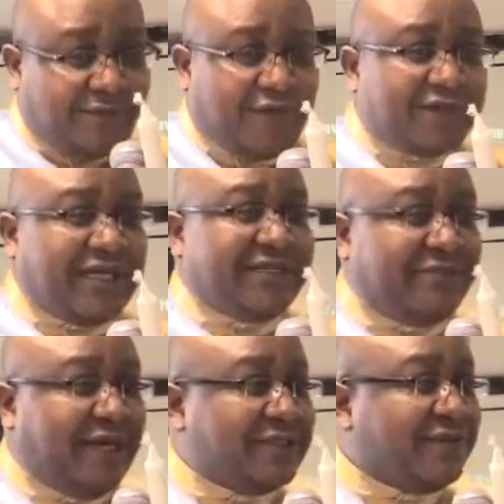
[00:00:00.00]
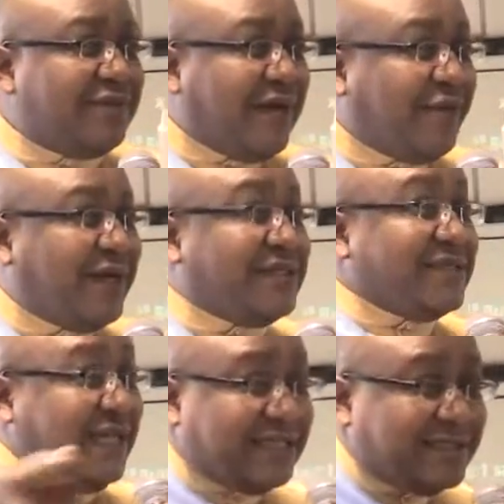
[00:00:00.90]
of course, got the mantle and wanted
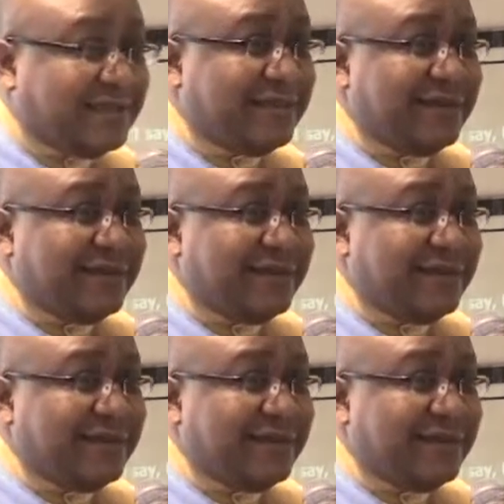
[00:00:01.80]
to test